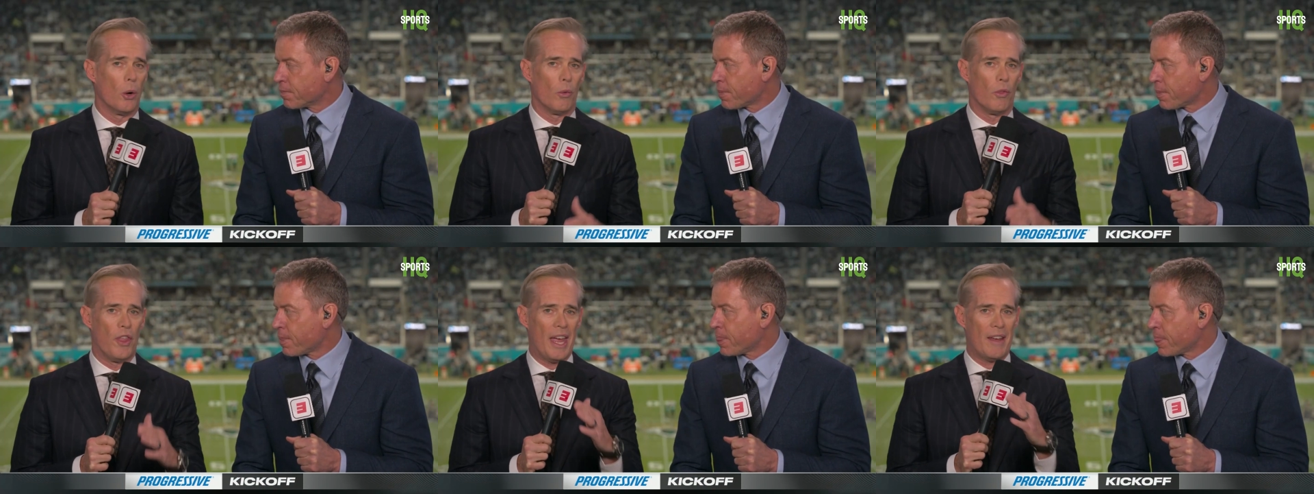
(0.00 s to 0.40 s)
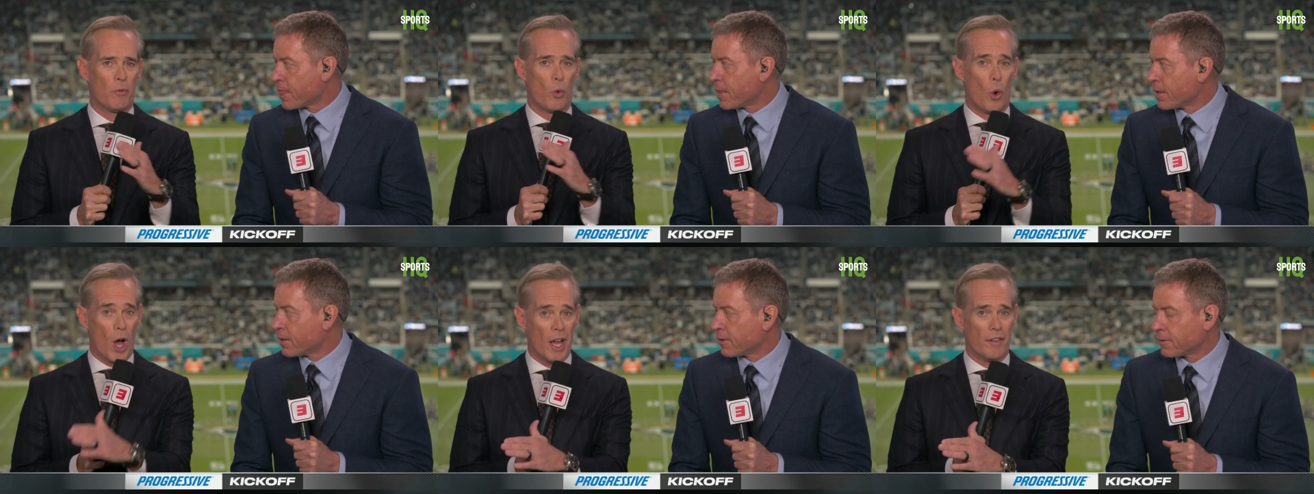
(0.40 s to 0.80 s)
Speaker 1: So
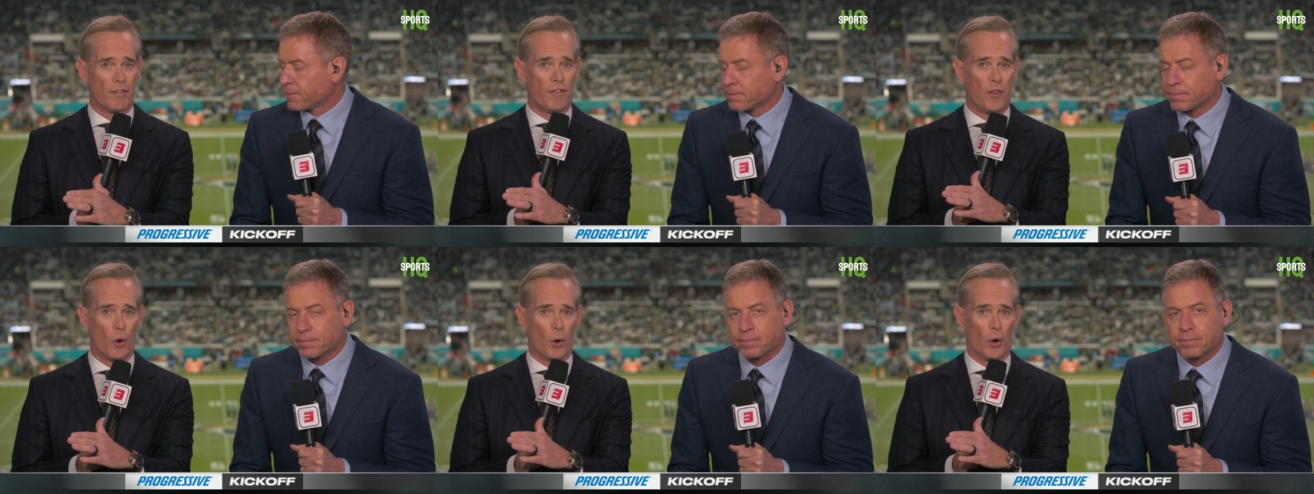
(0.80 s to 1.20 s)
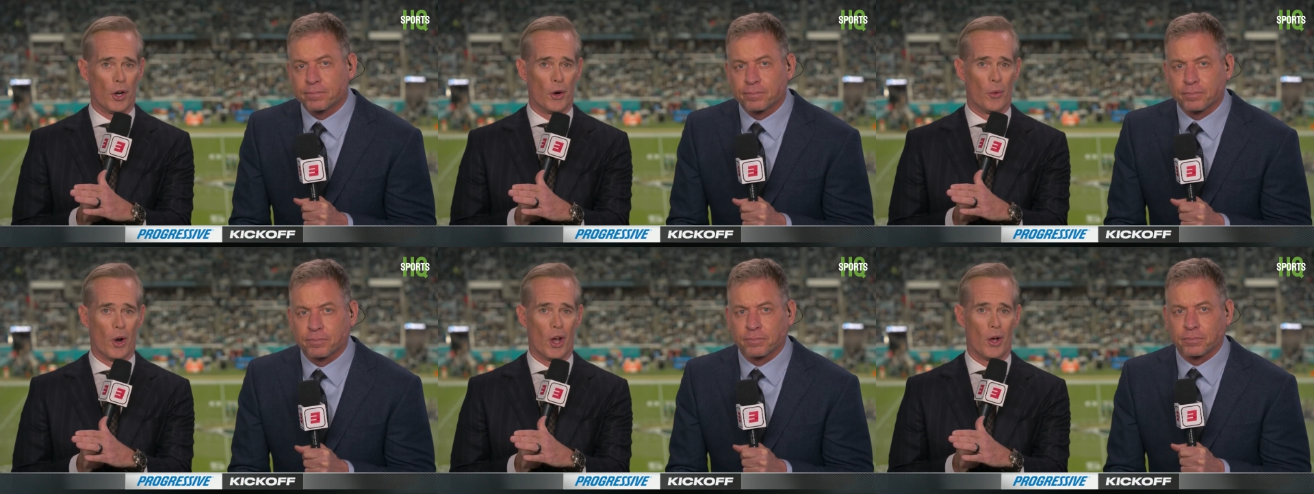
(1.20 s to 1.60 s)
they've won
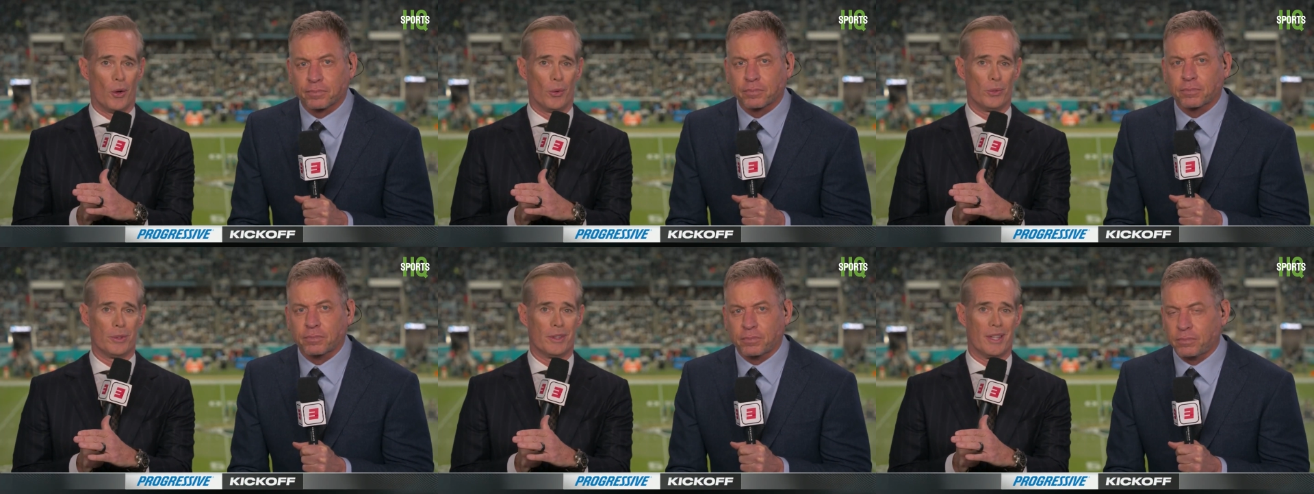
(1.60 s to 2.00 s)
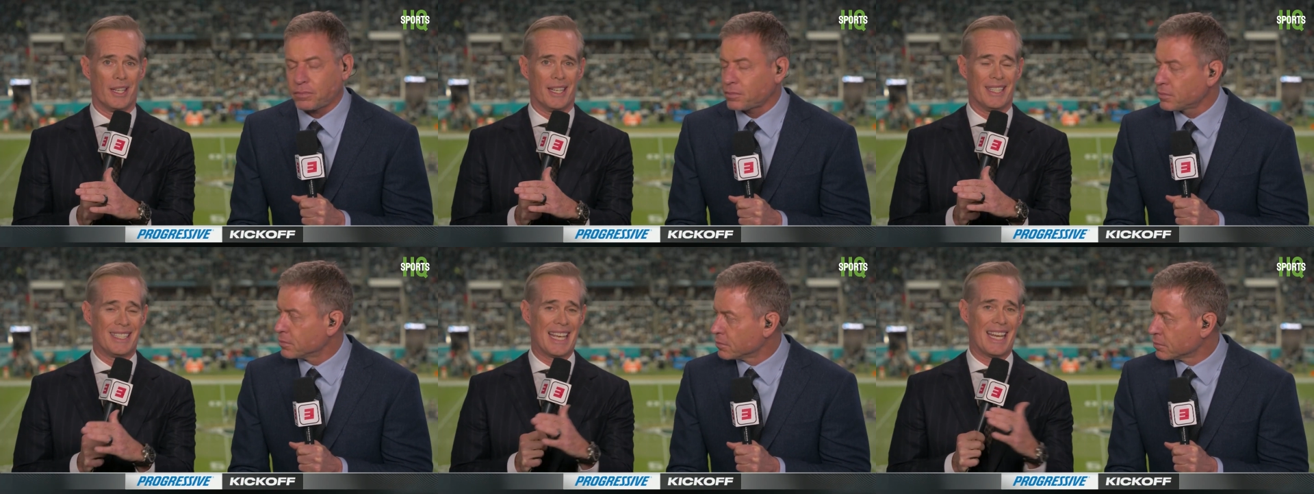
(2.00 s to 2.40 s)
four in a row.
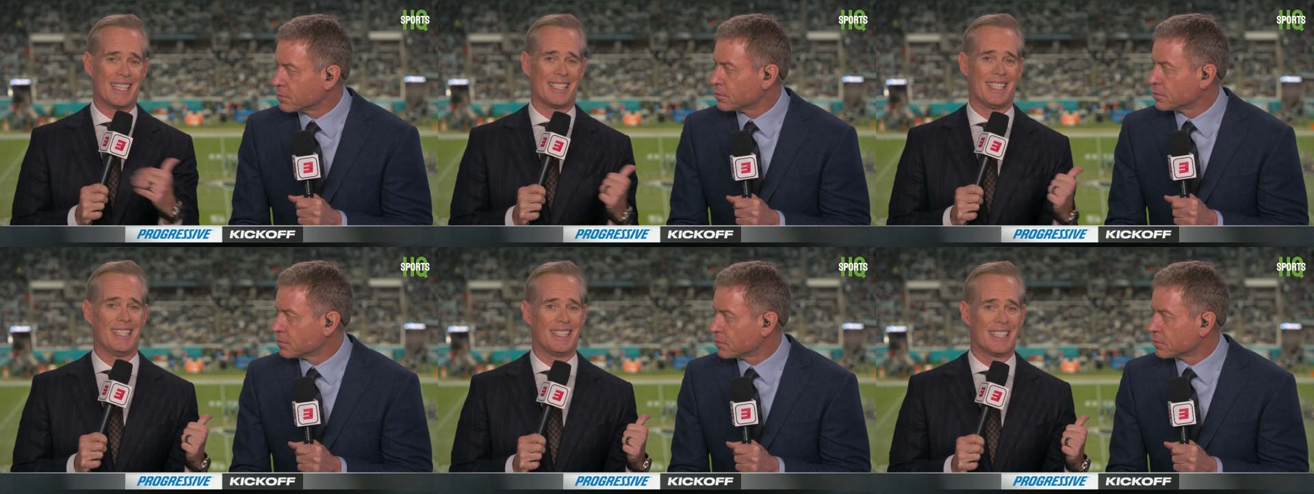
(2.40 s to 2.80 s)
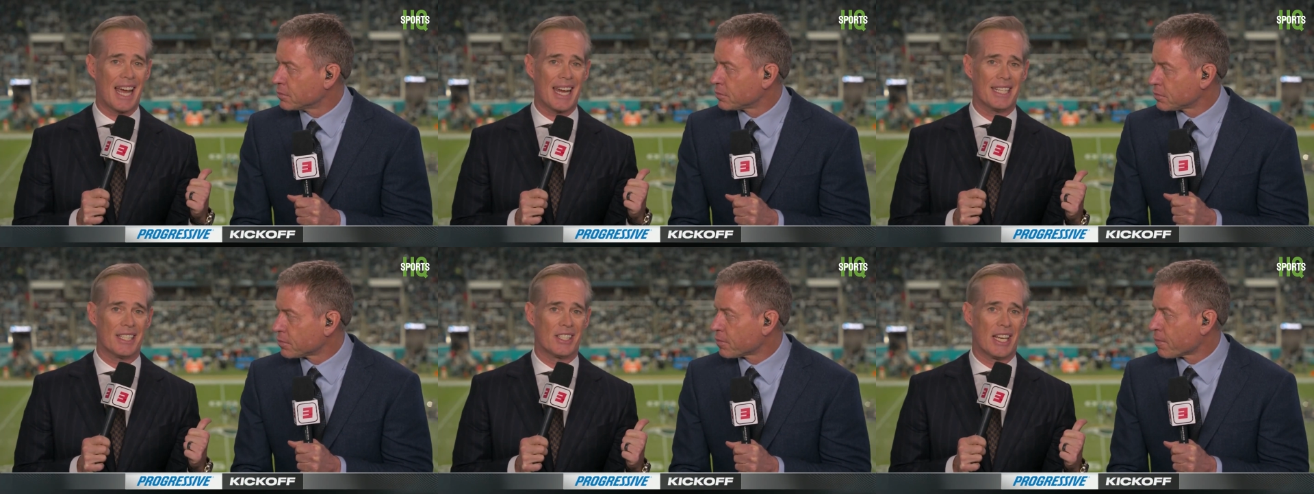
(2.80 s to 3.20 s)
The Tennessee
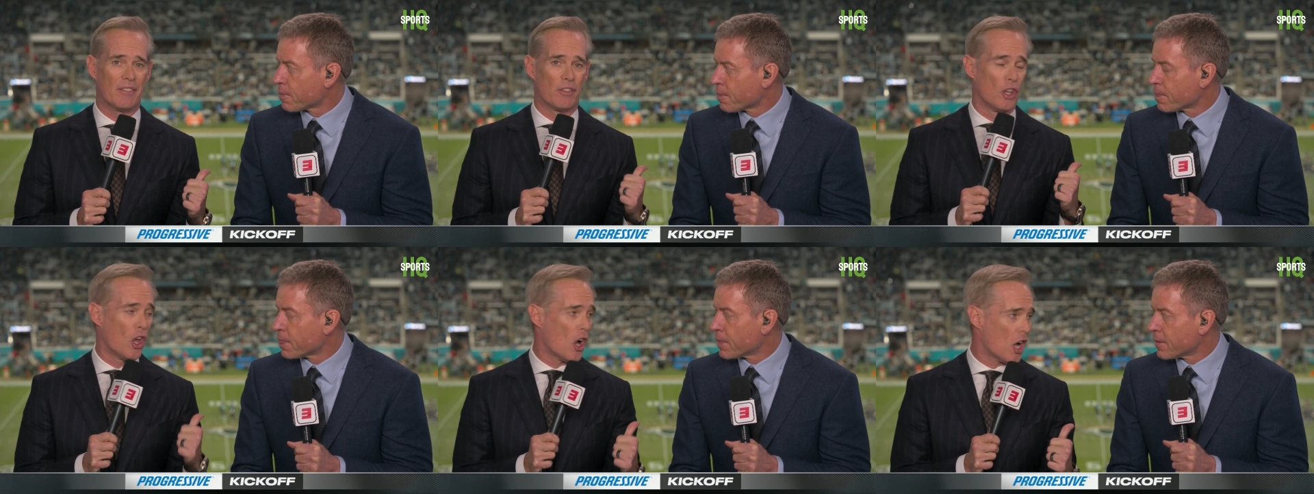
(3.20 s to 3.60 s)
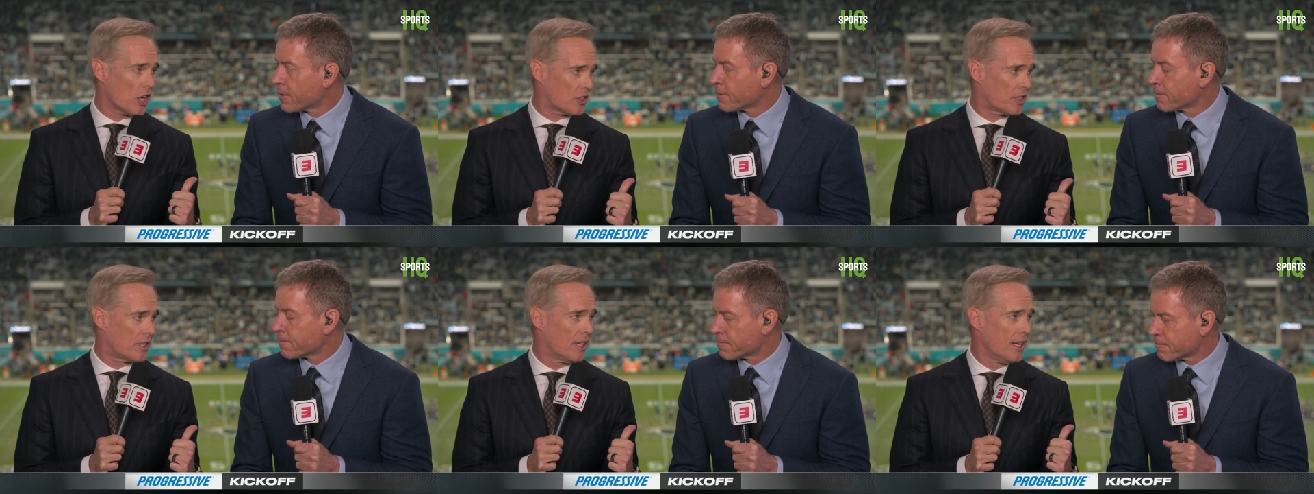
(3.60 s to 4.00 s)
Titans have
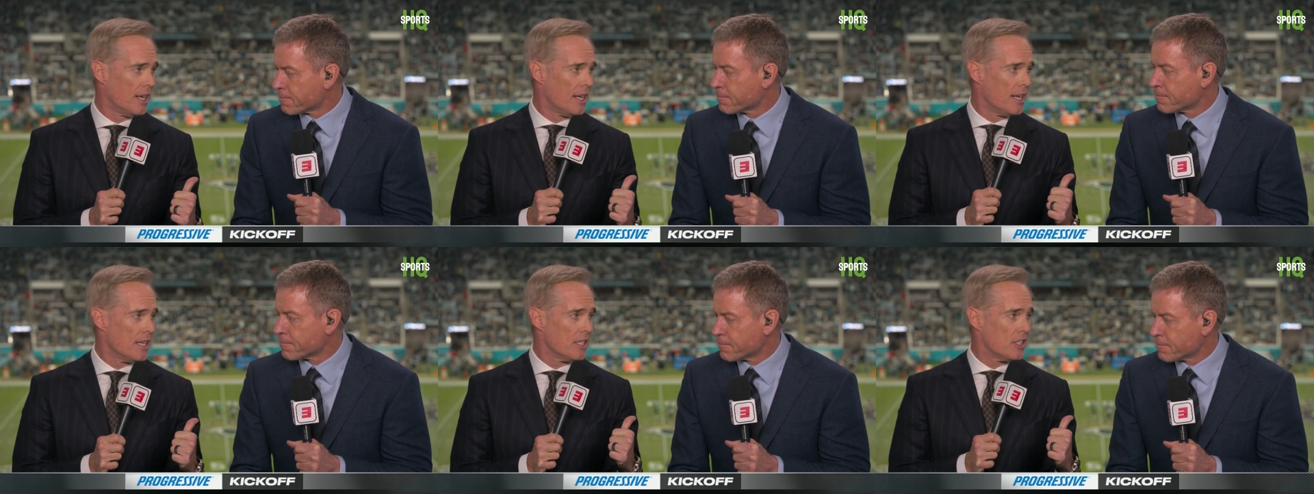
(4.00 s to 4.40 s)
lost